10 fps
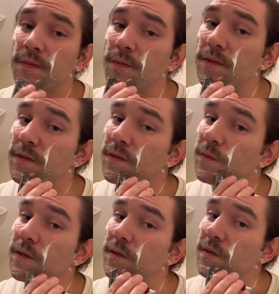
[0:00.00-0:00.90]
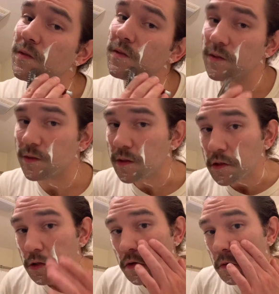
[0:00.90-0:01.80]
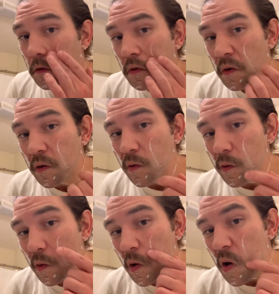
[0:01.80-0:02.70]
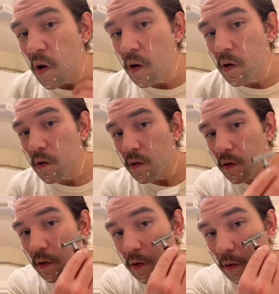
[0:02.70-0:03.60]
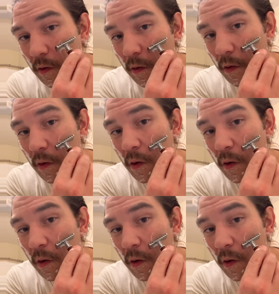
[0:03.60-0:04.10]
But this razor is a slick shaver and